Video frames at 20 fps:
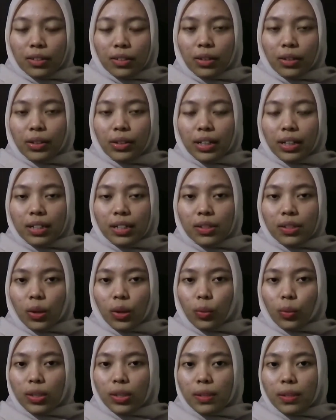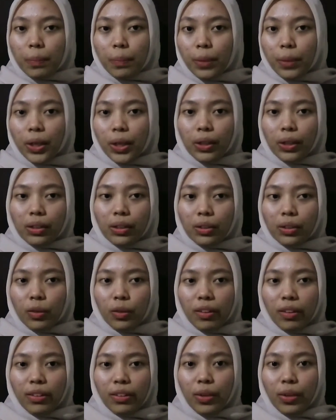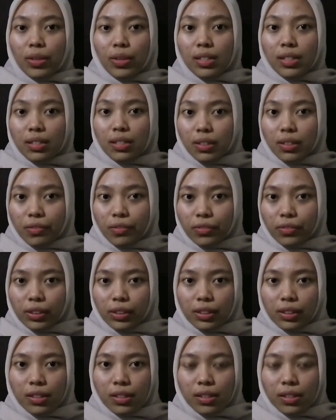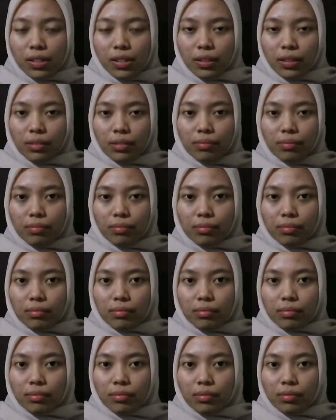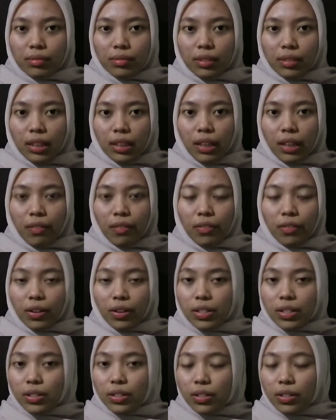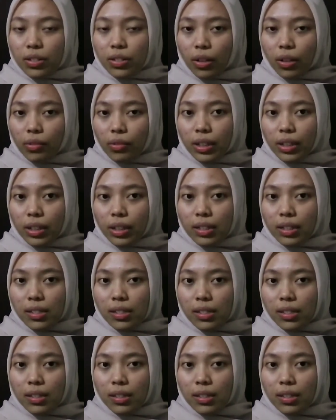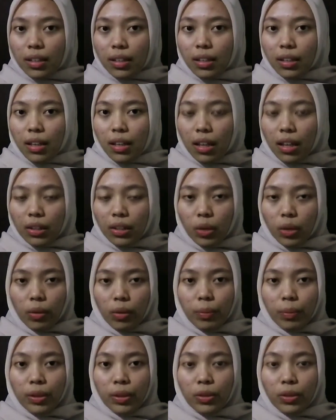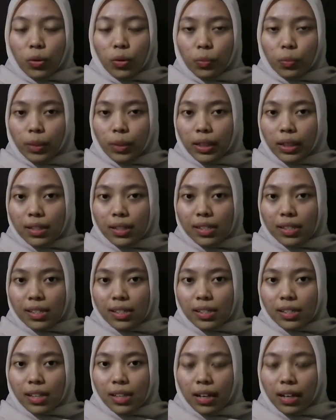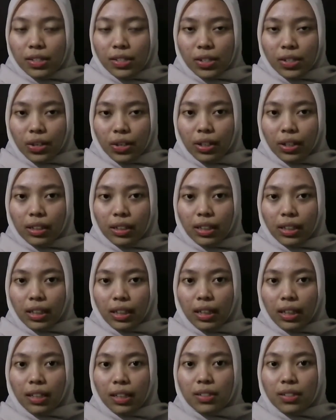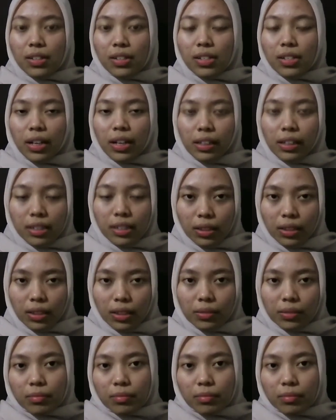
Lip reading: Tolerance always appears when there is a difference. If there is no tolerance, there will be no peace and serenity in society.